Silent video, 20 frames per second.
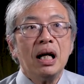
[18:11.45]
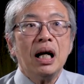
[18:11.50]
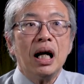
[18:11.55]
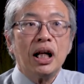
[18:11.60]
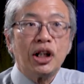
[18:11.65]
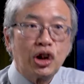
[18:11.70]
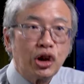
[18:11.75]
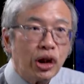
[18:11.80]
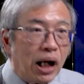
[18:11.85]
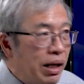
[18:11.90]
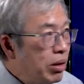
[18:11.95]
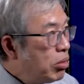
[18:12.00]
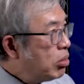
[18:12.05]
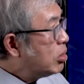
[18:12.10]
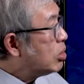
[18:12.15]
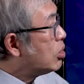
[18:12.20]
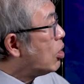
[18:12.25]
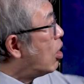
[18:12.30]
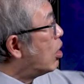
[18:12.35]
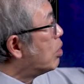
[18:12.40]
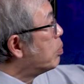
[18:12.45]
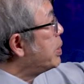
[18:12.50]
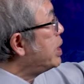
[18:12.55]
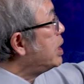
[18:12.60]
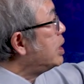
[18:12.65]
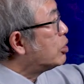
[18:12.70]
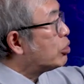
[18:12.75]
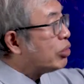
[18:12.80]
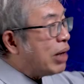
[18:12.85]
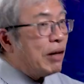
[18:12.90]
A triune God
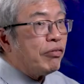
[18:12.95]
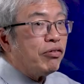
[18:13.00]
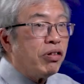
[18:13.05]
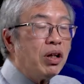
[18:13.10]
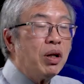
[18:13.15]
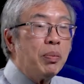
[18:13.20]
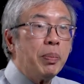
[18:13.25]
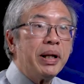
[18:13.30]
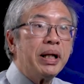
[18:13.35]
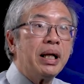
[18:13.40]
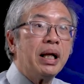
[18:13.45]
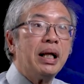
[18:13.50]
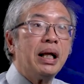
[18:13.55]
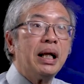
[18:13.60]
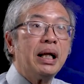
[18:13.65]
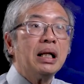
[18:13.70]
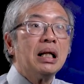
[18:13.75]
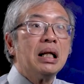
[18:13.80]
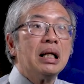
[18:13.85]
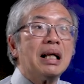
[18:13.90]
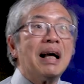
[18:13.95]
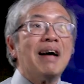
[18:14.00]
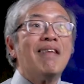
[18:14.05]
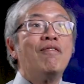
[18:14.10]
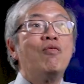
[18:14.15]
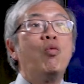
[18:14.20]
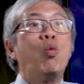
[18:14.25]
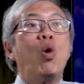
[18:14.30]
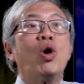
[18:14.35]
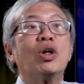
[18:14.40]
means right from the beginning,
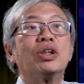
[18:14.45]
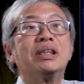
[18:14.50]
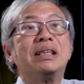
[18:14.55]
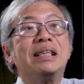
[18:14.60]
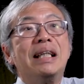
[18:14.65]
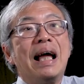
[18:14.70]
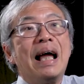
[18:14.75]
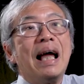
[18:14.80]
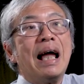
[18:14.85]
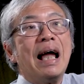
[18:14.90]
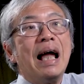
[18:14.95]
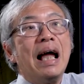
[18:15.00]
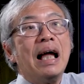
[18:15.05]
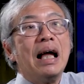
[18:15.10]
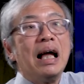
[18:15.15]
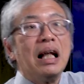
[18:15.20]
love was there,